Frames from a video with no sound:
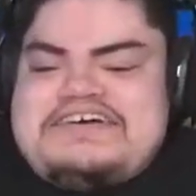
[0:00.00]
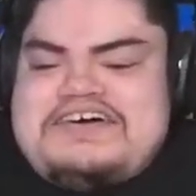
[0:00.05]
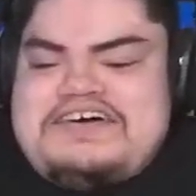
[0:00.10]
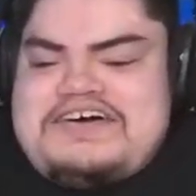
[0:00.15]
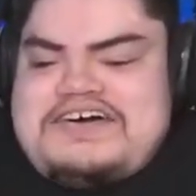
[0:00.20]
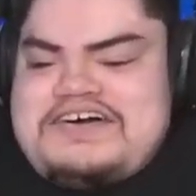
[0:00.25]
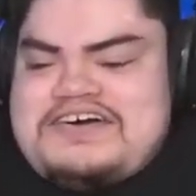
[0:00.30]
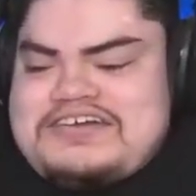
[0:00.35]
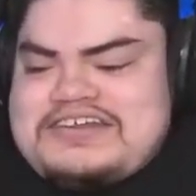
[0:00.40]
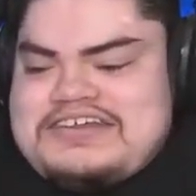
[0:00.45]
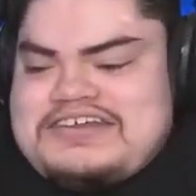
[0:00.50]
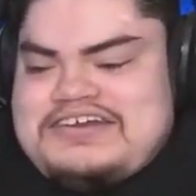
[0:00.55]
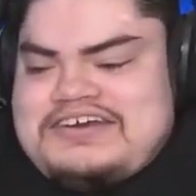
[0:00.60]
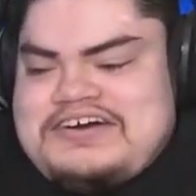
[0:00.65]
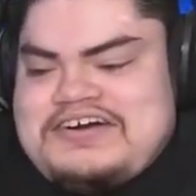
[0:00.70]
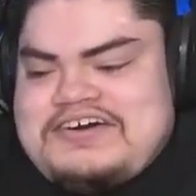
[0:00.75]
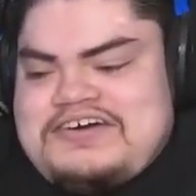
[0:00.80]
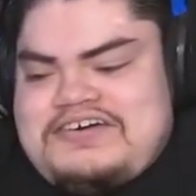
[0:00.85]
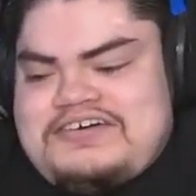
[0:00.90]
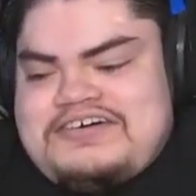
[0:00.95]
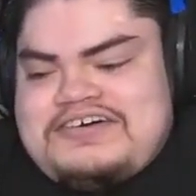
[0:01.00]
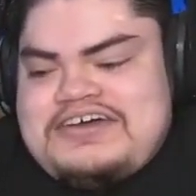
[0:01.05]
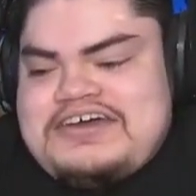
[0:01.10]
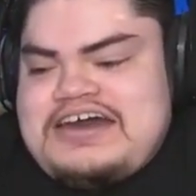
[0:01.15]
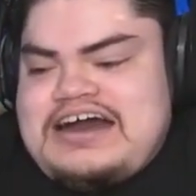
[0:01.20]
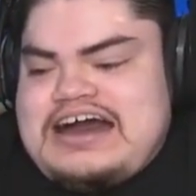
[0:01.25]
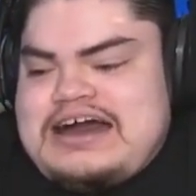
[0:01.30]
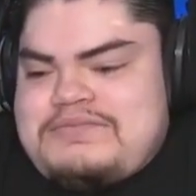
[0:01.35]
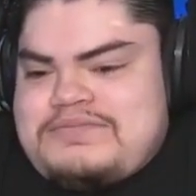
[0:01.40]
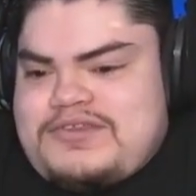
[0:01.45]
oh, no.
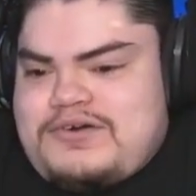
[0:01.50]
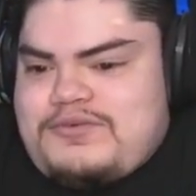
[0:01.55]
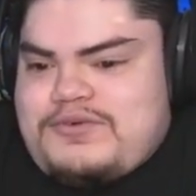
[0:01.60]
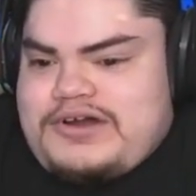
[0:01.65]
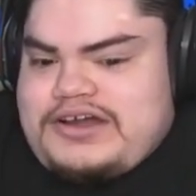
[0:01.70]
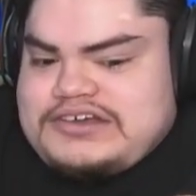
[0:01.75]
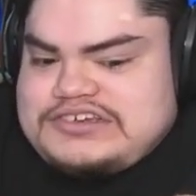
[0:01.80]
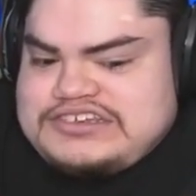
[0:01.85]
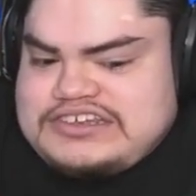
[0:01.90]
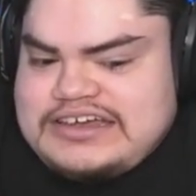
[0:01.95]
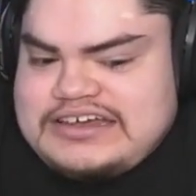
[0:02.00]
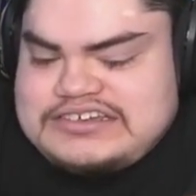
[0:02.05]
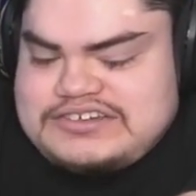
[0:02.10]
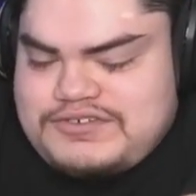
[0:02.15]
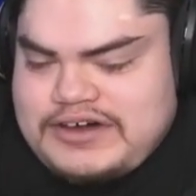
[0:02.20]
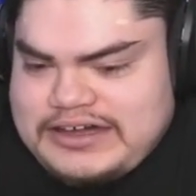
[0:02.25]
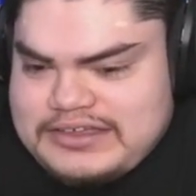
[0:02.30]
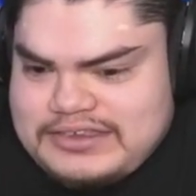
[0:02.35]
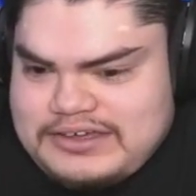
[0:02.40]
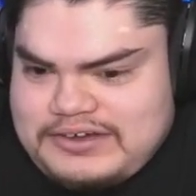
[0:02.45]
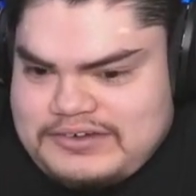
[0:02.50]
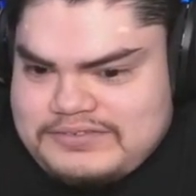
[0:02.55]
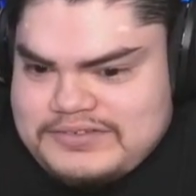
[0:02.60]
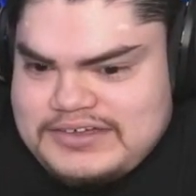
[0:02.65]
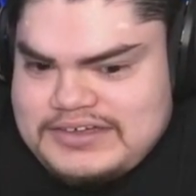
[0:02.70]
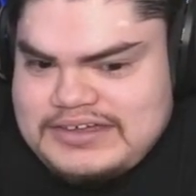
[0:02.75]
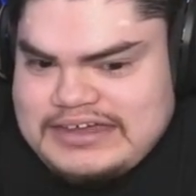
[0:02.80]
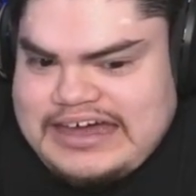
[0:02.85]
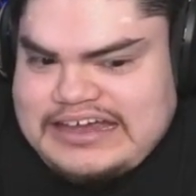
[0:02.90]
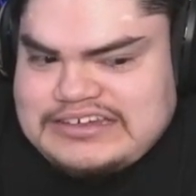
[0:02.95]
I'm the worst. It's fine, though.
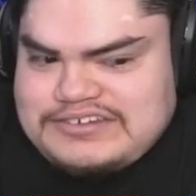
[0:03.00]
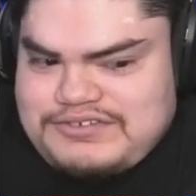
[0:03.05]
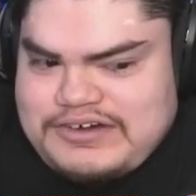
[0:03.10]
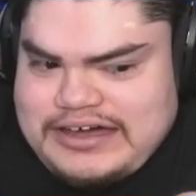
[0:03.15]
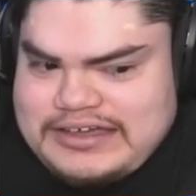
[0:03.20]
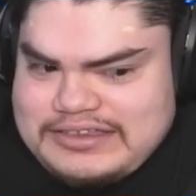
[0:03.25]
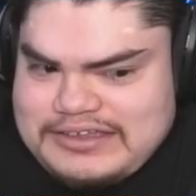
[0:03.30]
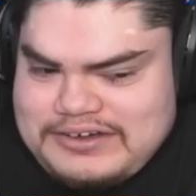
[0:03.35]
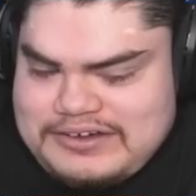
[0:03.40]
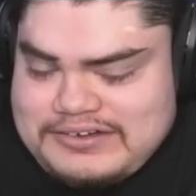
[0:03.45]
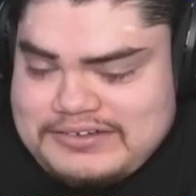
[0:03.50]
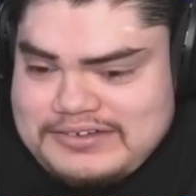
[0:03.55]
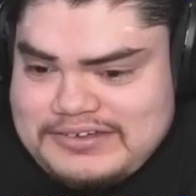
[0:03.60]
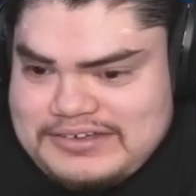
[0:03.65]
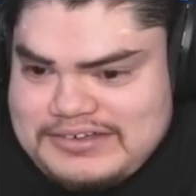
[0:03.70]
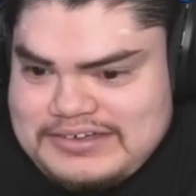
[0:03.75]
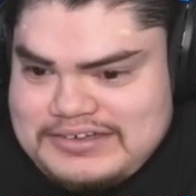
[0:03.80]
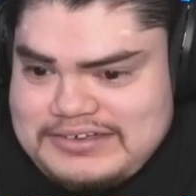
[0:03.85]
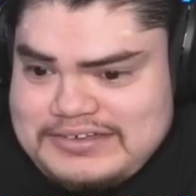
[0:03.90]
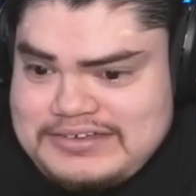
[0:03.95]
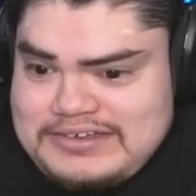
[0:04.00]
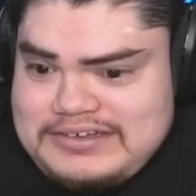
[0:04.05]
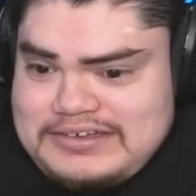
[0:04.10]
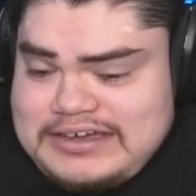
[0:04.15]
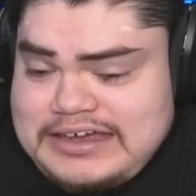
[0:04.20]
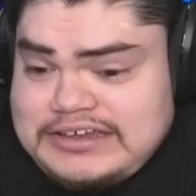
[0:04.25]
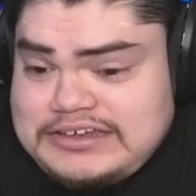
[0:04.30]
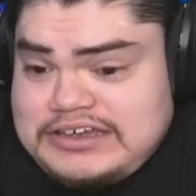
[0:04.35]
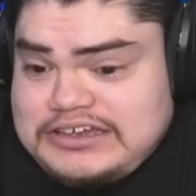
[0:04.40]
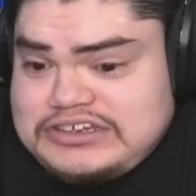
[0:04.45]
It's fine, though.
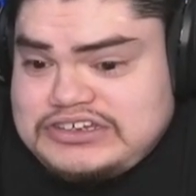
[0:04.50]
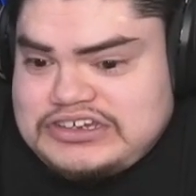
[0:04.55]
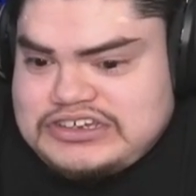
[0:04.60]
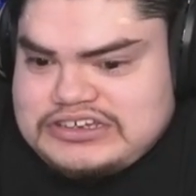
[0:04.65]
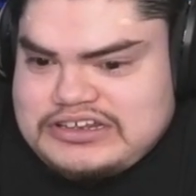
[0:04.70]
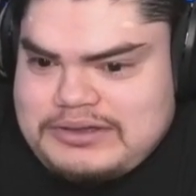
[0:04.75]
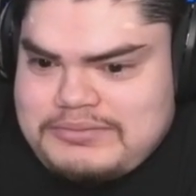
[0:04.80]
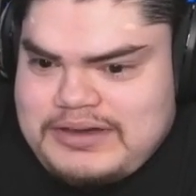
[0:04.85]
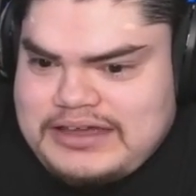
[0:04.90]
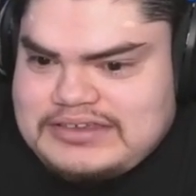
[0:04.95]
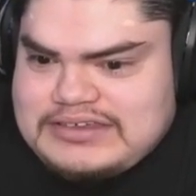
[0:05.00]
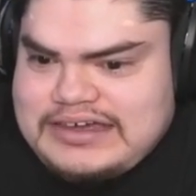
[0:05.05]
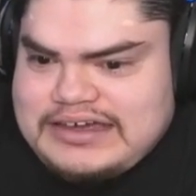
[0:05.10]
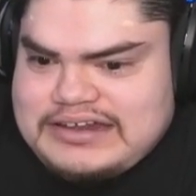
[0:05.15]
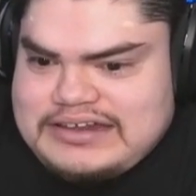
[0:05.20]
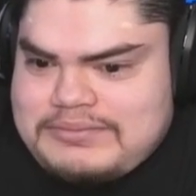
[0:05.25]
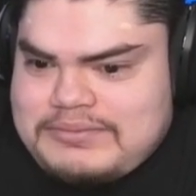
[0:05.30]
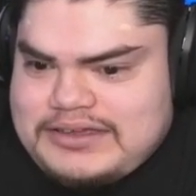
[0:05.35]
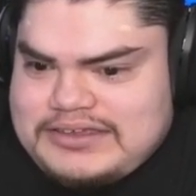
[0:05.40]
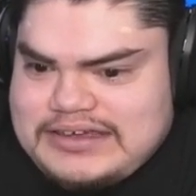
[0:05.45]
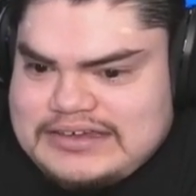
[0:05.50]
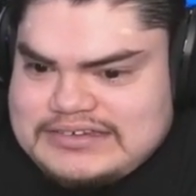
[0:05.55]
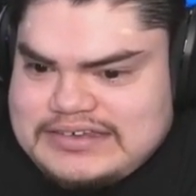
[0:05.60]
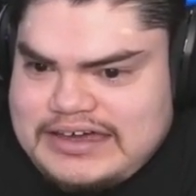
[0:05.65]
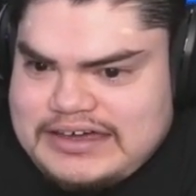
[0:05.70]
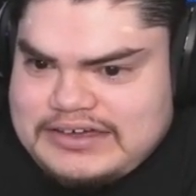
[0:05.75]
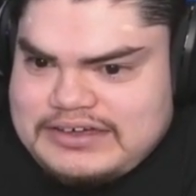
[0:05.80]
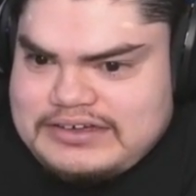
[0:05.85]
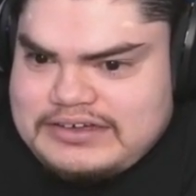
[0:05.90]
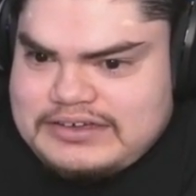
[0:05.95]
it's just Clemente. Clemente's
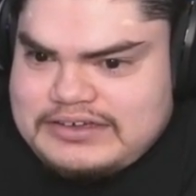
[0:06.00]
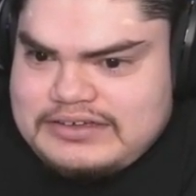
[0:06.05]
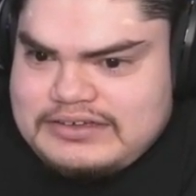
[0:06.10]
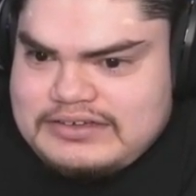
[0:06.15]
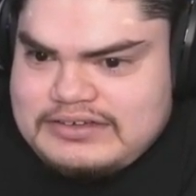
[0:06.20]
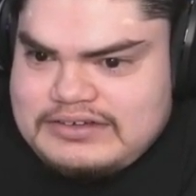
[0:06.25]
that good.